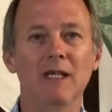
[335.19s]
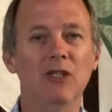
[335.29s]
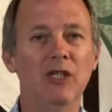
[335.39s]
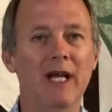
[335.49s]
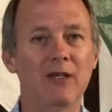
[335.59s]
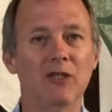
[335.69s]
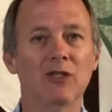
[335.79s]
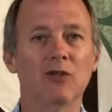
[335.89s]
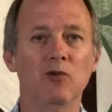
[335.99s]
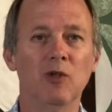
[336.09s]

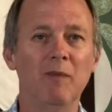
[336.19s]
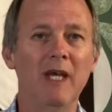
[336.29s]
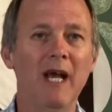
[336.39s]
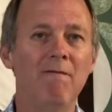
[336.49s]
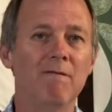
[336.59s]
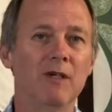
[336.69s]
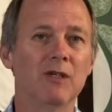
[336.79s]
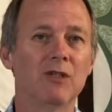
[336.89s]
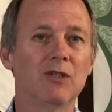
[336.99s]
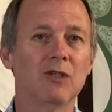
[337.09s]
jealous or to be
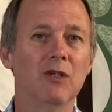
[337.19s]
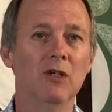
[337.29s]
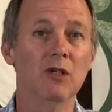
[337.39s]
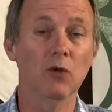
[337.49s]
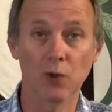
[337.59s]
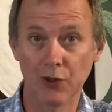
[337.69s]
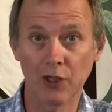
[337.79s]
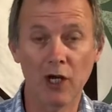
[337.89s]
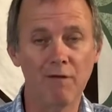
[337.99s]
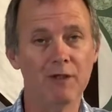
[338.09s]
envious or to
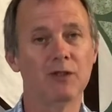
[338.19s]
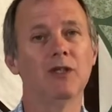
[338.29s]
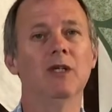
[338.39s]
covet